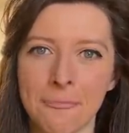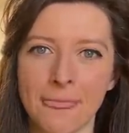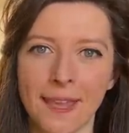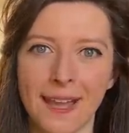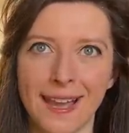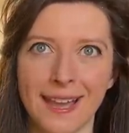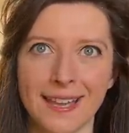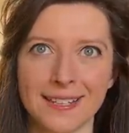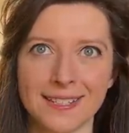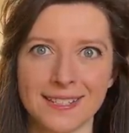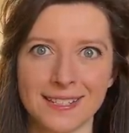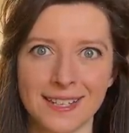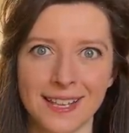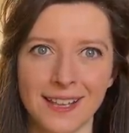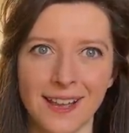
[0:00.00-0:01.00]

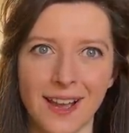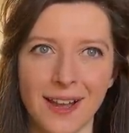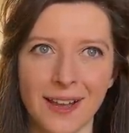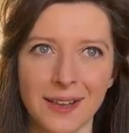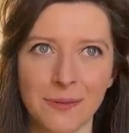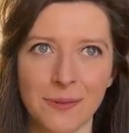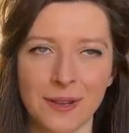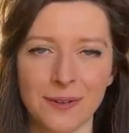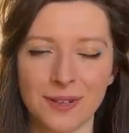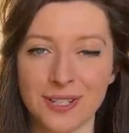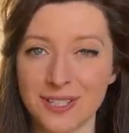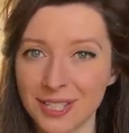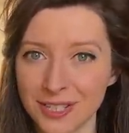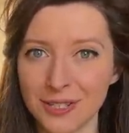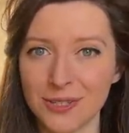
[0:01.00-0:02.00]
and I will
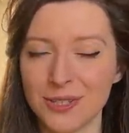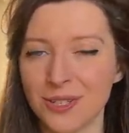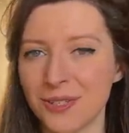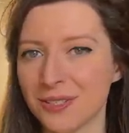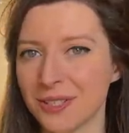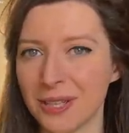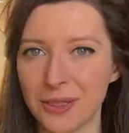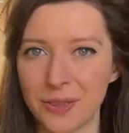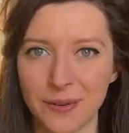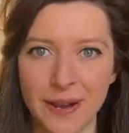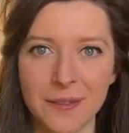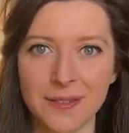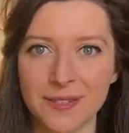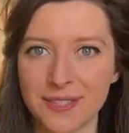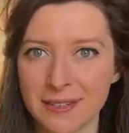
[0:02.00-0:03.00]
continue to use it
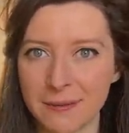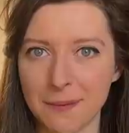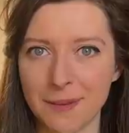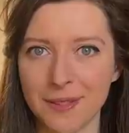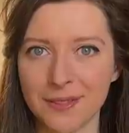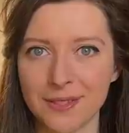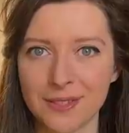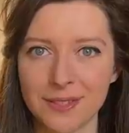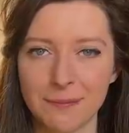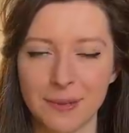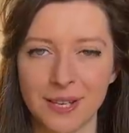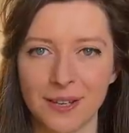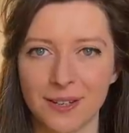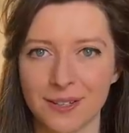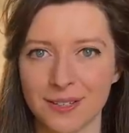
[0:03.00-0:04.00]
throughout the summer months
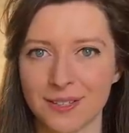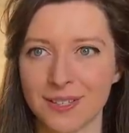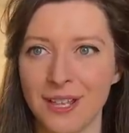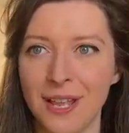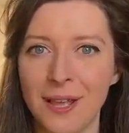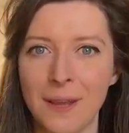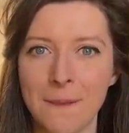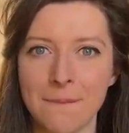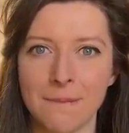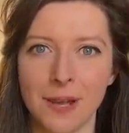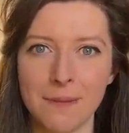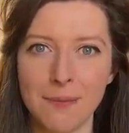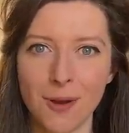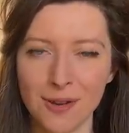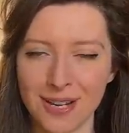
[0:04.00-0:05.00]
because my
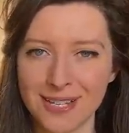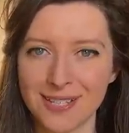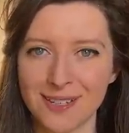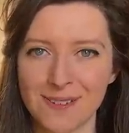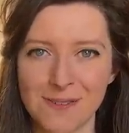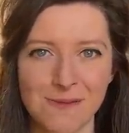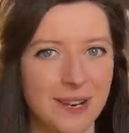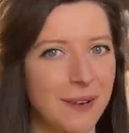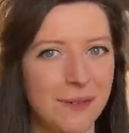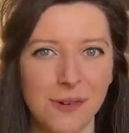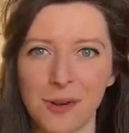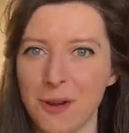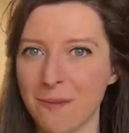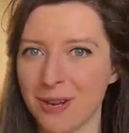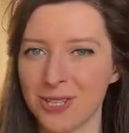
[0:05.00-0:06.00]
polytunnel, when I'm
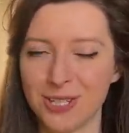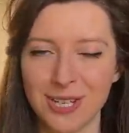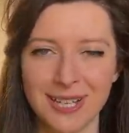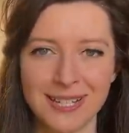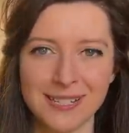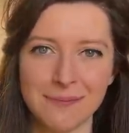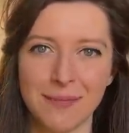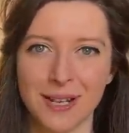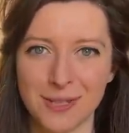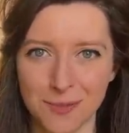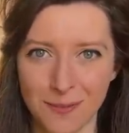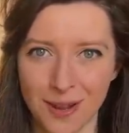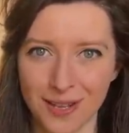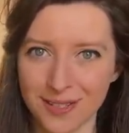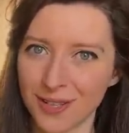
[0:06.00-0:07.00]
growing my chilies and my
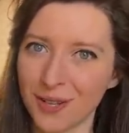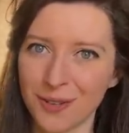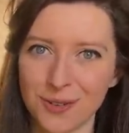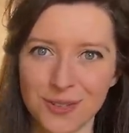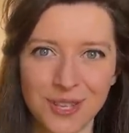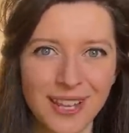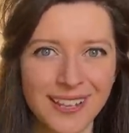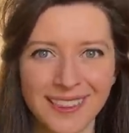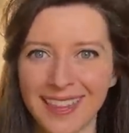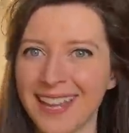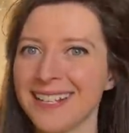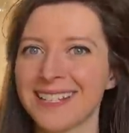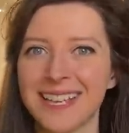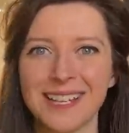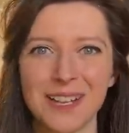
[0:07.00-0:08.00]
tomatoes, they
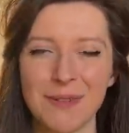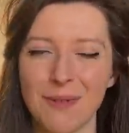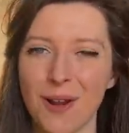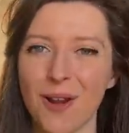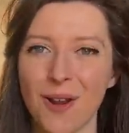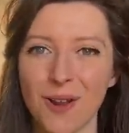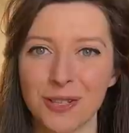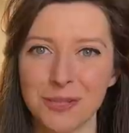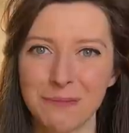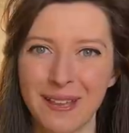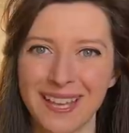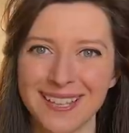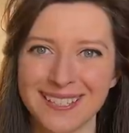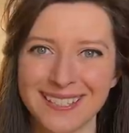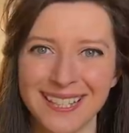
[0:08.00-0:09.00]
take up a lot of
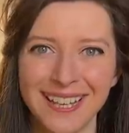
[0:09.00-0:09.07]
space,